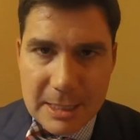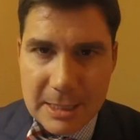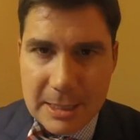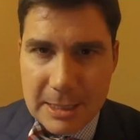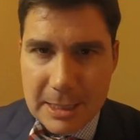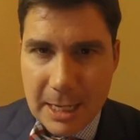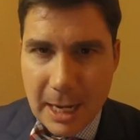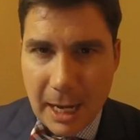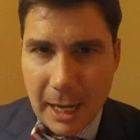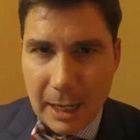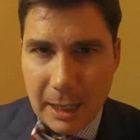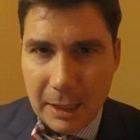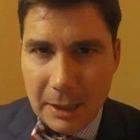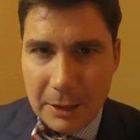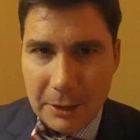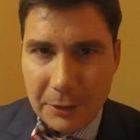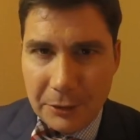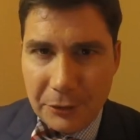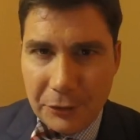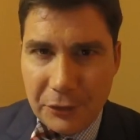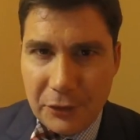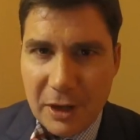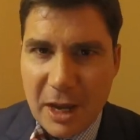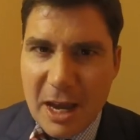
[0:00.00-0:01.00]

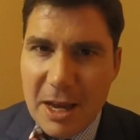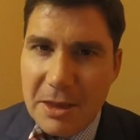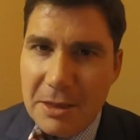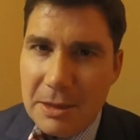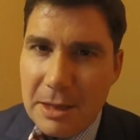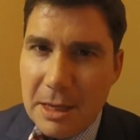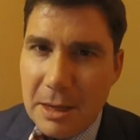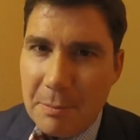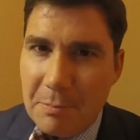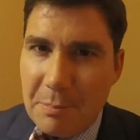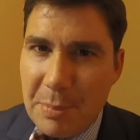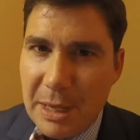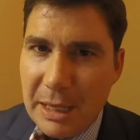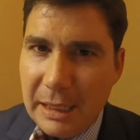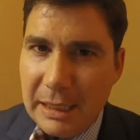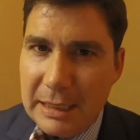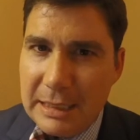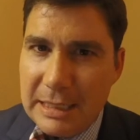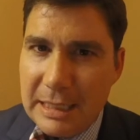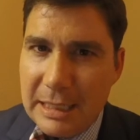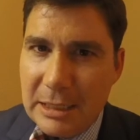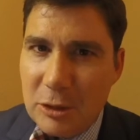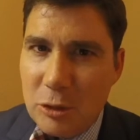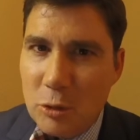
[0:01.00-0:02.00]
The
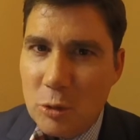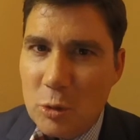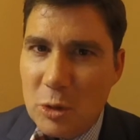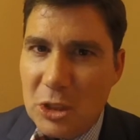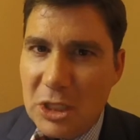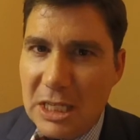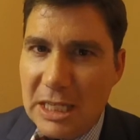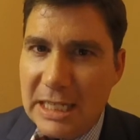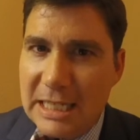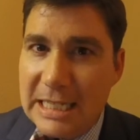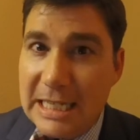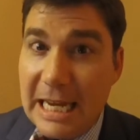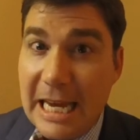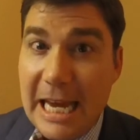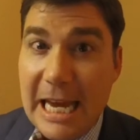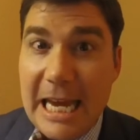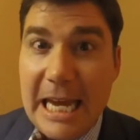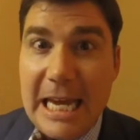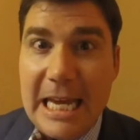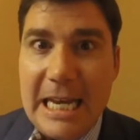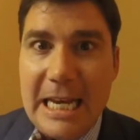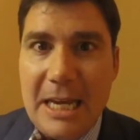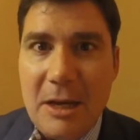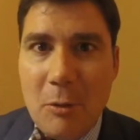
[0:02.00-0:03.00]
ability to send
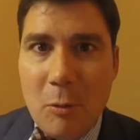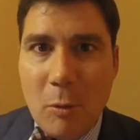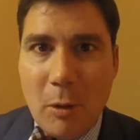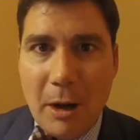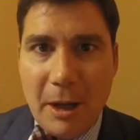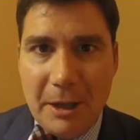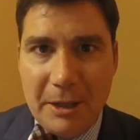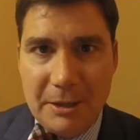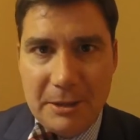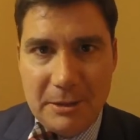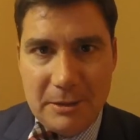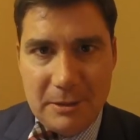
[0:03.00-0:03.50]
anyone